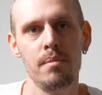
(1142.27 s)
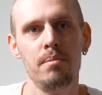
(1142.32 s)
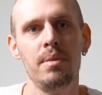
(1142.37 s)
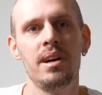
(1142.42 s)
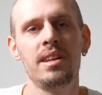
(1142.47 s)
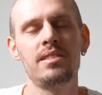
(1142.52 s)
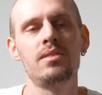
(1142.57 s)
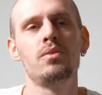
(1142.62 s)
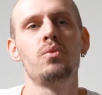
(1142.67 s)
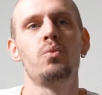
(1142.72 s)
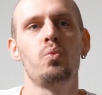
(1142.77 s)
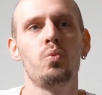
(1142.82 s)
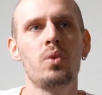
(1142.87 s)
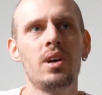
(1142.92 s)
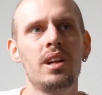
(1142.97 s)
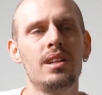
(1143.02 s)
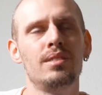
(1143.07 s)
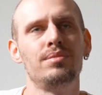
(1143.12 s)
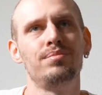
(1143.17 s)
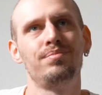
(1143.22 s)
But
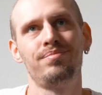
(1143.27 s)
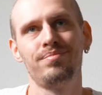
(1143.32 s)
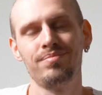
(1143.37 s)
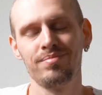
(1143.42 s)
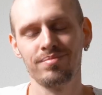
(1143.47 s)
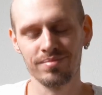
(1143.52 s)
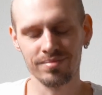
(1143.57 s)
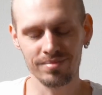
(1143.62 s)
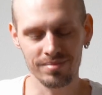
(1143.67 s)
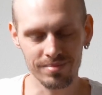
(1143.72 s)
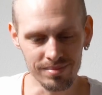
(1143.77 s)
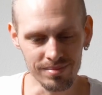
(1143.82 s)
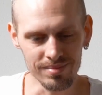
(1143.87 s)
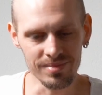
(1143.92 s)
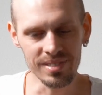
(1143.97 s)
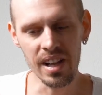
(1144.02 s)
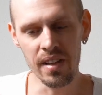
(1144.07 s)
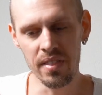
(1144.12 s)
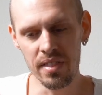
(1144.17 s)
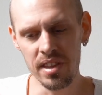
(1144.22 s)
well,
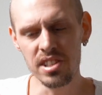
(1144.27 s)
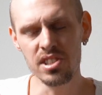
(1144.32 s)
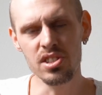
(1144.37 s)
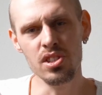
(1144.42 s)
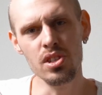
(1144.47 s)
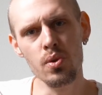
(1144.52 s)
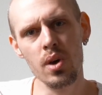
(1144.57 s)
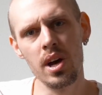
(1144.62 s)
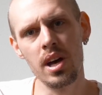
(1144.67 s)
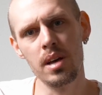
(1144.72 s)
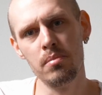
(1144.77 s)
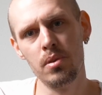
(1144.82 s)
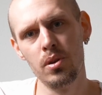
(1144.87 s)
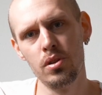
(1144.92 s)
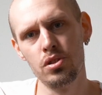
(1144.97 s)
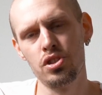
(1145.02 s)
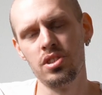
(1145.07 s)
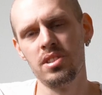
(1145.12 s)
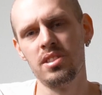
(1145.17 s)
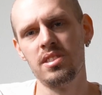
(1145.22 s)
these newer
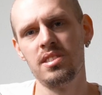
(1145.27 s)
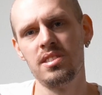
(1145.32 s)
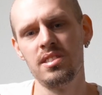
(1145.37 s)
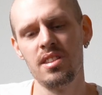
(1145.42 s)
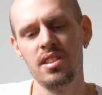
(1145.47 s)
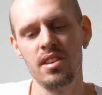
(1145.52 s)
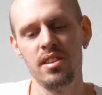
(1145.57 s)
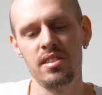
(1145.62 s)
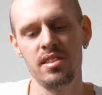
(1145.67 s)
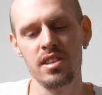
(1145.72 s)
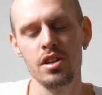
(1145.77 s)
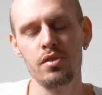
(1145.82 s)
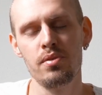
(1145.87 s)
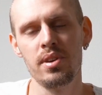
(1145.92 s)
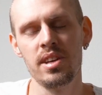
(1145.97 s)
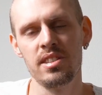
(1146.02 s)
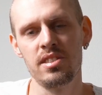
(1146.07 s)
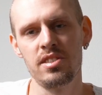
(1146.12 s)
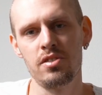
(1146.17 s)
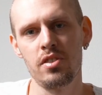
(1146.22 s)
emulsions, the
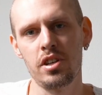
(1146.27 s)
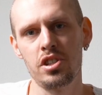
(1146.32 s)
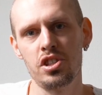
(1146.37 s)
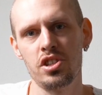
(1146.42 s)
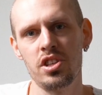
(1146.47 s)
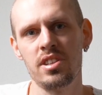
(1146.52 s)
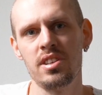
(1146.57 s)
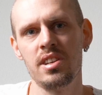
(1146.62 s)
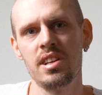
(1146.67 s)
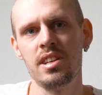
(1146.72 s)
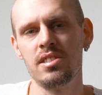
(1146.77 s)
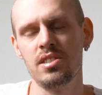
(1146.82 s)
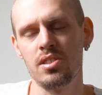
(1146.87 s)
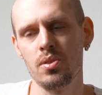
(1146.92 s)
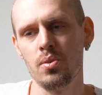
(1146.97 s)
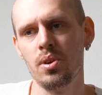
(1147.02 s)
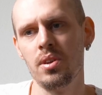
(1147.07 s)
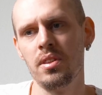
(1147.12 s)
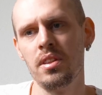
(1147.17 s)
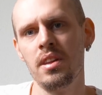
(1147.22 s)
T-grain structure and
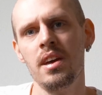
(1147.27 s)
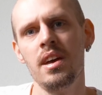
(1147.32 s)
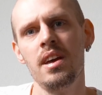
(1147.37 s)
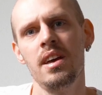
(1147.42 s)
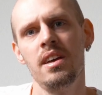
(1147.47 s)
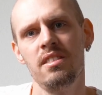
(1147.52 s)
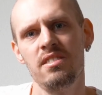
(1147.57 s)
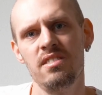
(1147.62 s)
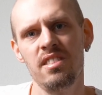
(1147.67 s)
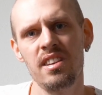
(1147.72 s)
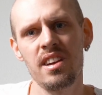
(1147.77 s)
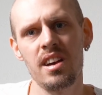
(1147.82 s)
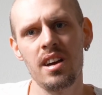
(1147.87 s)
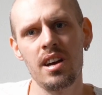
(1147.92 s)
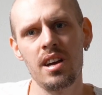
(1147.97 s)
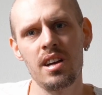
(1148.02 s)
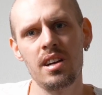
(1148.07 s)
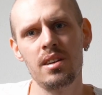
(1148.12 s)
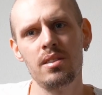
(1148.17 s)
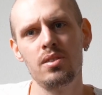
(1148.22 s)
so on, they
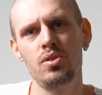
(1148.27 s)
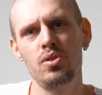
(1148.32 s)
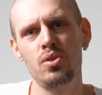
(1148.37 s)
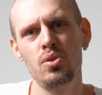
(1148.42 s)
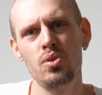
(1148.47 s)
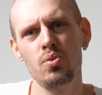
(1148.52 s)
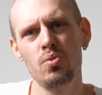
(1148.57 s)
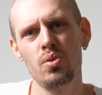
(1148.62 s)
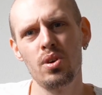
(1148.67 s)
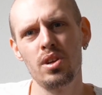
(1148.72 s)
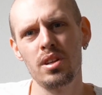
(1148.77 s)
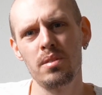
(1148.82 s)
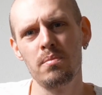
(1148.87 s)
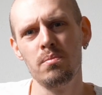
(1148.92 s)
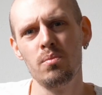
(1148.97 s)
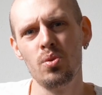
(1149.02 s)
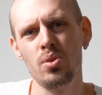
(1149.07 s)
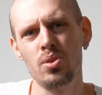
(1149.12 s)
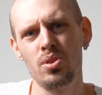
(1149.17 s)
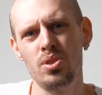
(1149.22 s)
are towarded
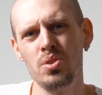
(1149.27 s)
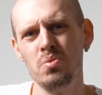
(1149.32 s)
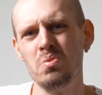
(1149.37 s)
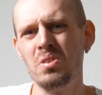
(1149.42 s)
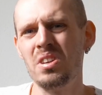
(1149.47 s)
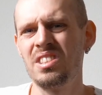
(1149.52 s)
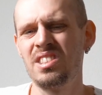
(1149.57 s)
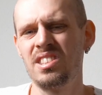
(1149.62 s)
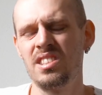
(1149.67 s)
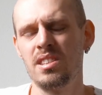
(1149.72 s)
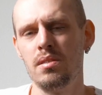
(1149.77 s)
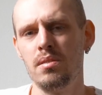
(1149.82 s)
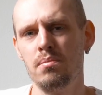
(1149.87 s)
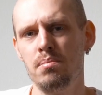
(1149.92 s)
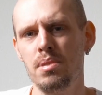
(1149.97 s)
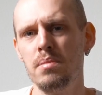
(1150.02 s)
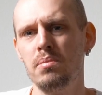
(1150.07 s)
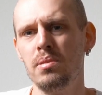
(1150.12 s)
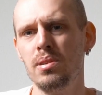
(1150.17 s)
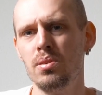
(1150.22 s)
more towards
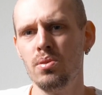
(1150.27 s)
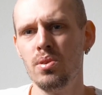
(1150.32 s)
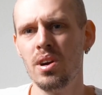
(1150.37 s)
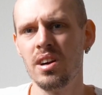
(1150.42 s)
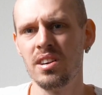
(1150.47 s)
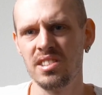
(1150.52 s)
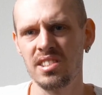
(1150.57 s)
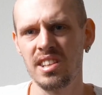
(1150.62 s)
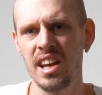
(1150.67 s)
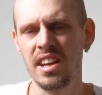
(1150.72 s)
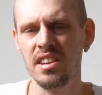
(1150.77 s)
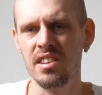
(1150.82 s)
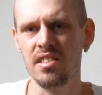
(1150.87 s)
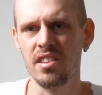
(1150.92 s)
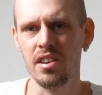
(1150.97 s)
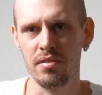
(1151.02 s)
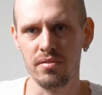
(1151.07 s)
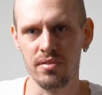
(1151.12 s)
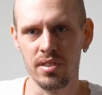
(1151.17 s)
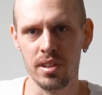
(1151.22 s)
people who are scanning
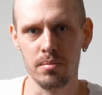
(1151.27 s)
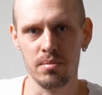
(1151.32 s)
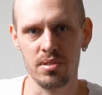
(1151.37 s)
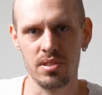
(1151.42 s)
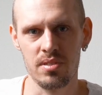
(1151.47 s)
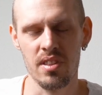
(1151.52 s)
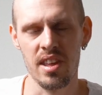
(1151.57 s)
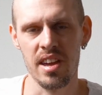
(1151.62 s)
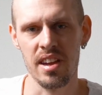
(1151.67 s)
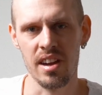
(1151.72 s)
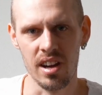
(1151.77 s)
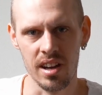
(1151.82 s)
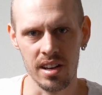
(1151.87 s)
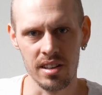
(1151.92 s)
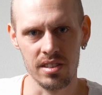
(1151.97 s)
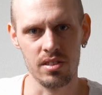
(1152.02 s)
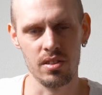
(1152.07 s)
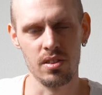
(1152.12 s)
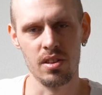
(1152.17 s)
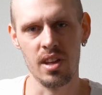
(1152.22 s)
their films. They
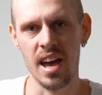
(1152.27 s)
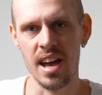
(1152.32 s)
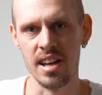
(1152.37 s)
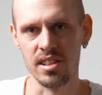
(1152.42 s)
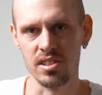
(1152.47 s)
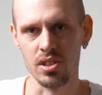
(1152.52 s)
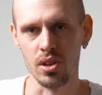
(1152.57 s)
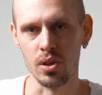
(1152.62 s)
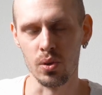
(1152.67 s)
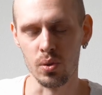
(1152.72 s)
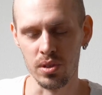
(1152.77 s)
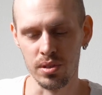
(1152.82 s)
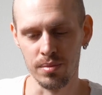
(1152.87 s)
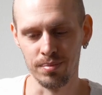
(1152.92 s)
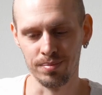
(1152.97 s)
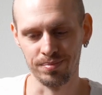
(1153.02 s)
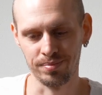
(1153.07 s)
aren't as old.